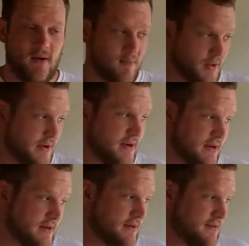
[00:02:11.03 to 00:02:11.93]
put it
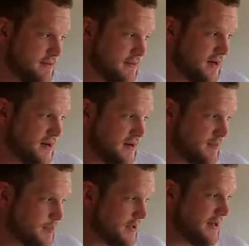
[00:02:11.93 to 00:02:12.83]
in
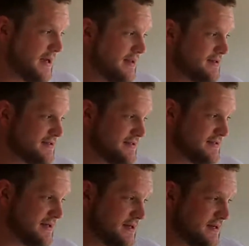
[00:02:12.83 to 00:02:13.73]
my buddy Alex's